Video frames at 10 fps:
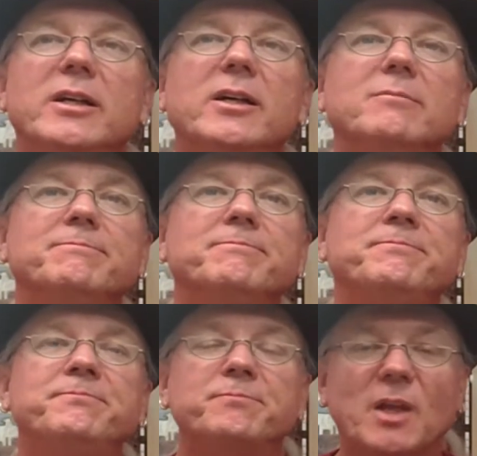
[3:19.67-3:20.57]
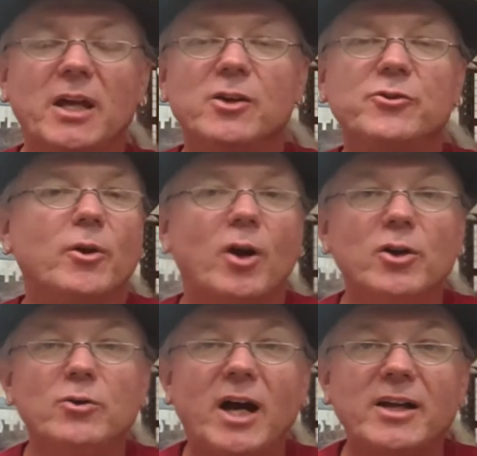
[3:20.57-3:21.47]
is there are
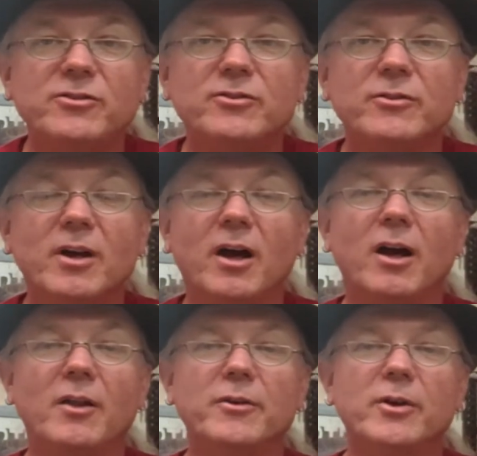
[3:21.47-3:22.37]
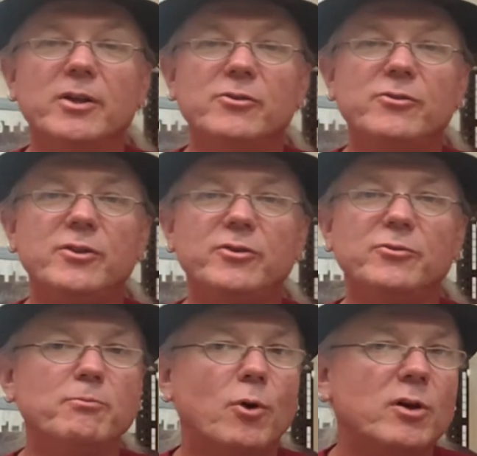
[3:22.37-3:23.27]
no dice. Uh, there is this
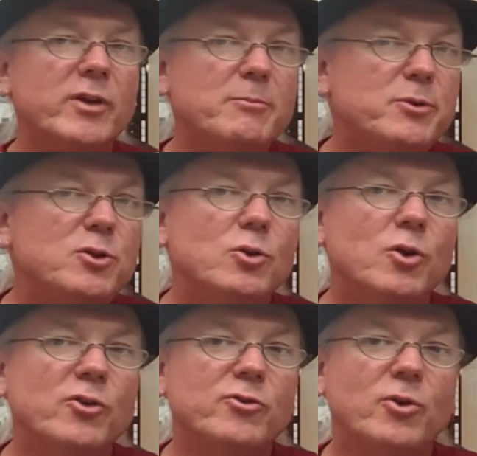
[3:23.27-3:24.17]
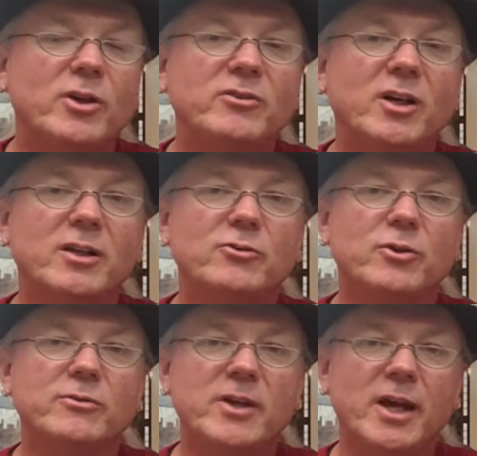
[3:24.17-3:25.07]
is more of a pure storytelling
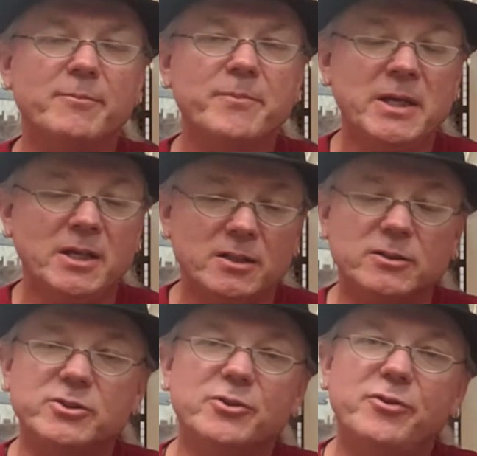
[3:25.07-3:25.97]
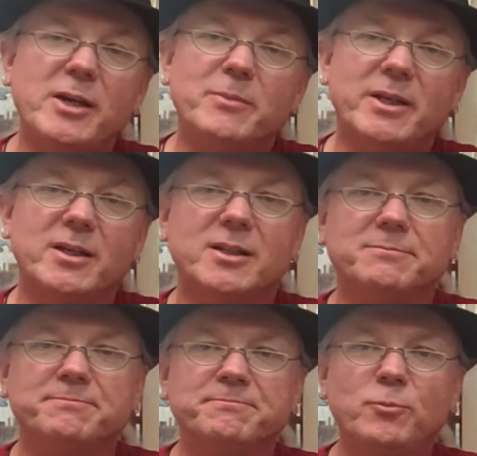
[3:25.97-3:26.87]
sort of game. There's no fate mechanic.
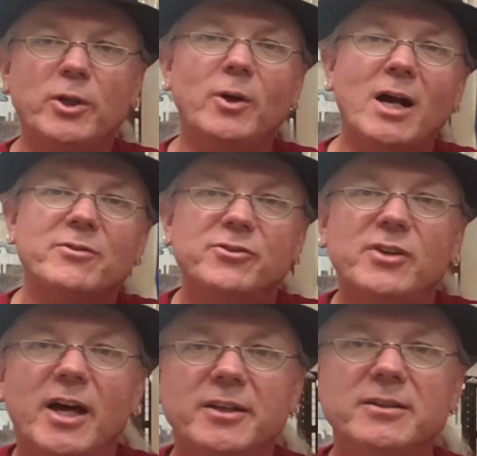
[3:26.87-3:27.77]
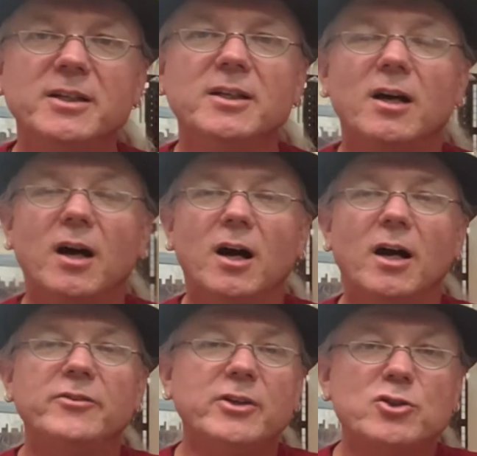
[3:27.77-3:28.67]
what you have instead
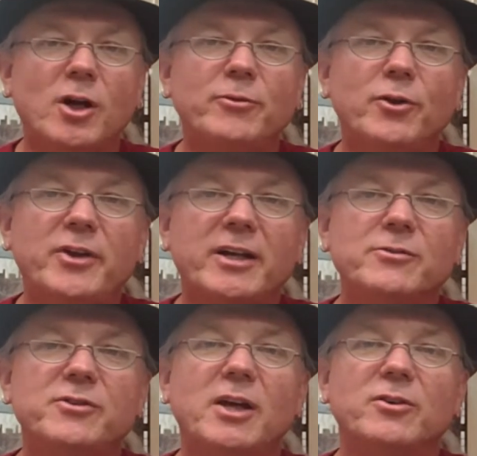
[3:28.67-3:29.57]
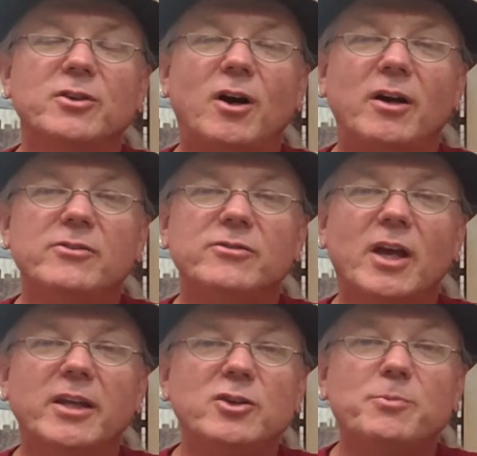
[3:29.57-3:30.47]
uh, is a shuffled deck of standard cards,
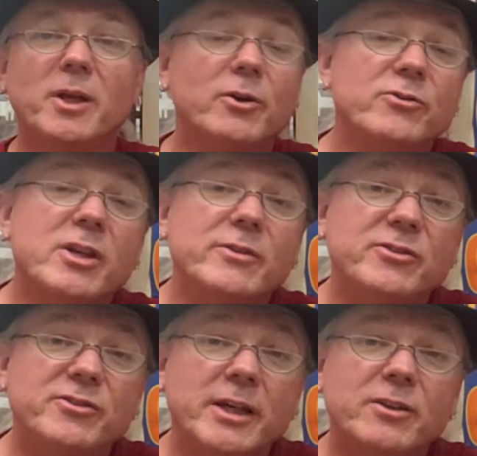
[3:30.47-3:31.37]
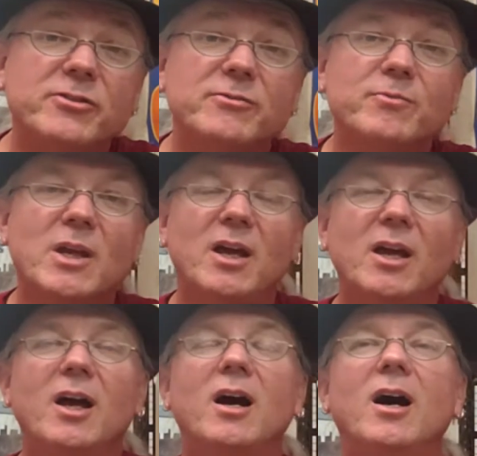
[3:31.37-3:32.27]
and each player is given six
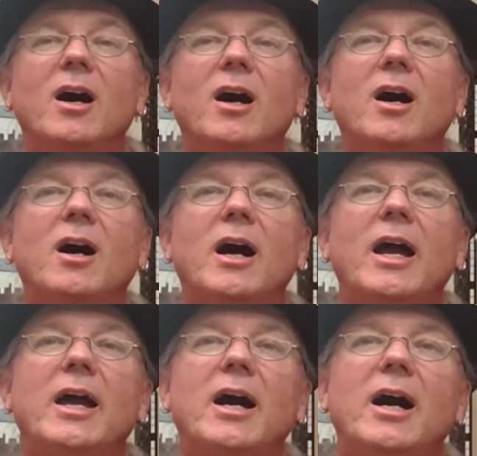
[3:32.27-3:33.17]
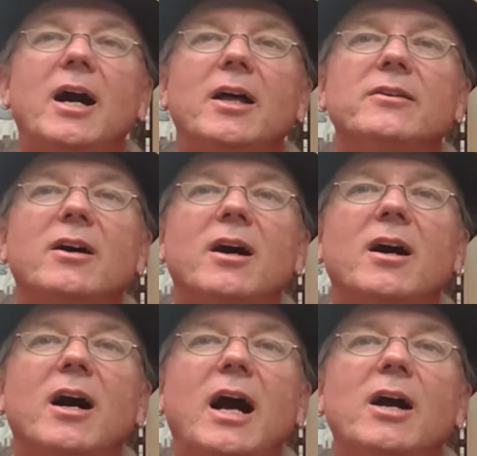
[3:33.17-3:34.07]
uh, and
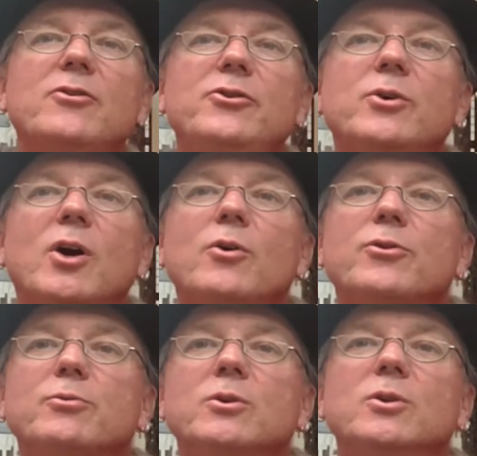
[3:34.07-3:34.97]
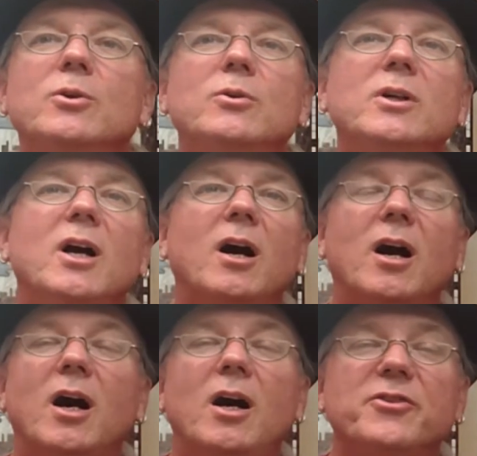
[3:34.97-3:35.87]
uh, as you go through,
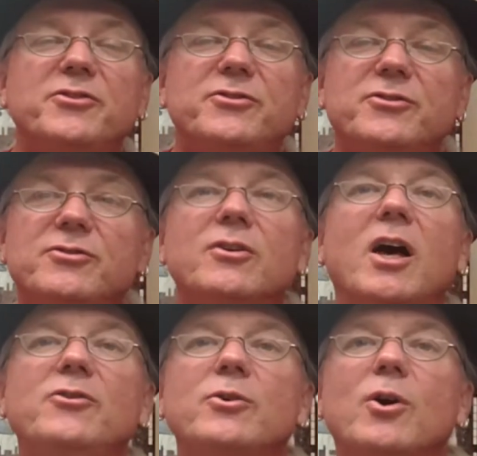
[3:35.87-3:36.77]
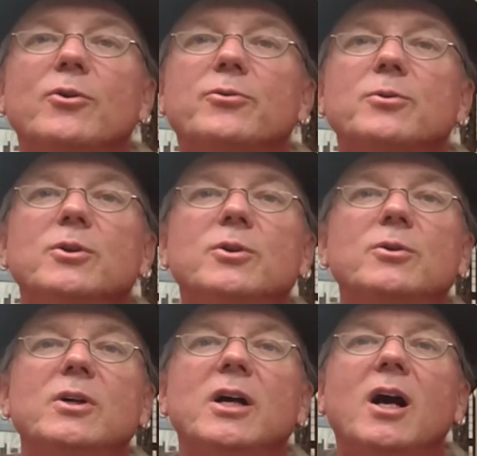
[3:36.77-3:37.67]
uh, as you go
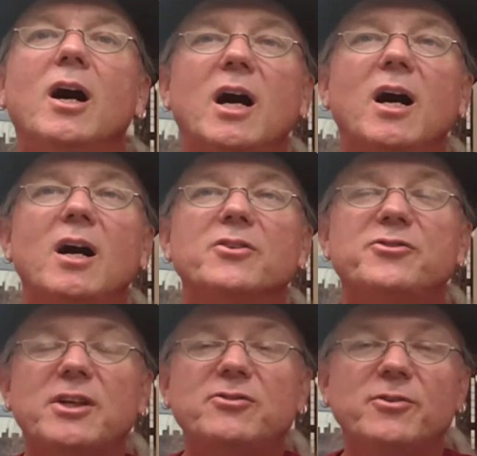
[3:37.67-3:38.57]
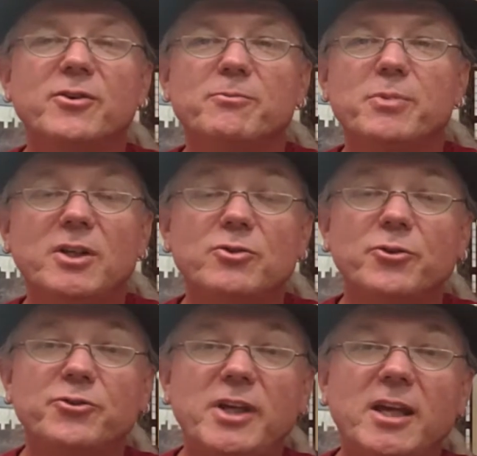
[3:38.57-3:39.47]
through uh, six different potential
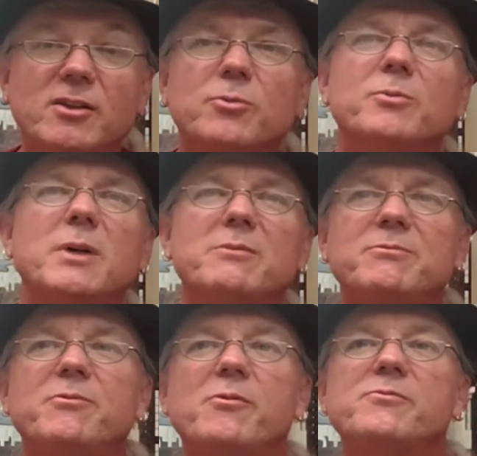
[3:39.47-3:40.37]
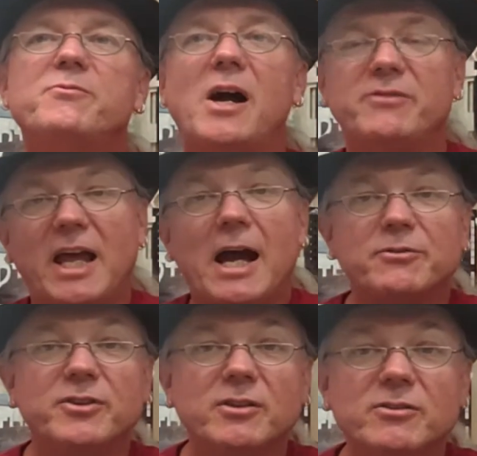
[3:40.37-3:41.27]
scenes, uh, five and a
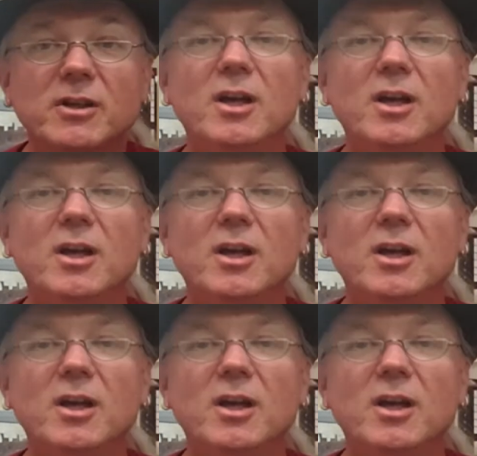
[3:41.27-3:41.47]
half scenes,